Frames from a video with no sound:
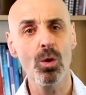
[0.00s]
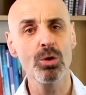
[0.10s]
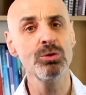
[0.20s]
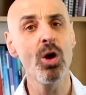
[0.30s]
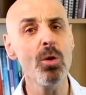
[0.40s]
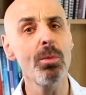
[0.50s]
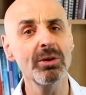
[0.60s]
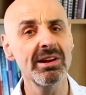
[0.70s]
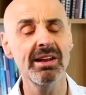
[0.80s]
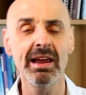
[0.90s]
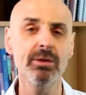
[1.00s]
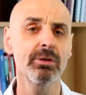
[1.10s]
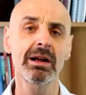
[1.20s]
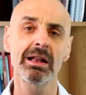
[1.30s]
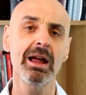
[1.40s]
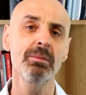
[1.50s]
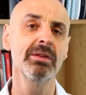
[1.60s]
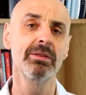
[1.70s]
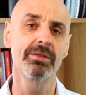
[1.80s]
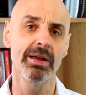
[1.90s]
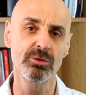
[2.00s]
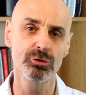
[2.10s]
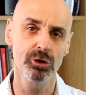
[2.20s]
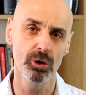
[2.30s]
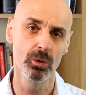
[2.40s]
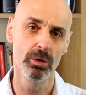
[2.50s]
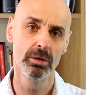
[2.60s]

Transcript: nobody's even claiming that they're true.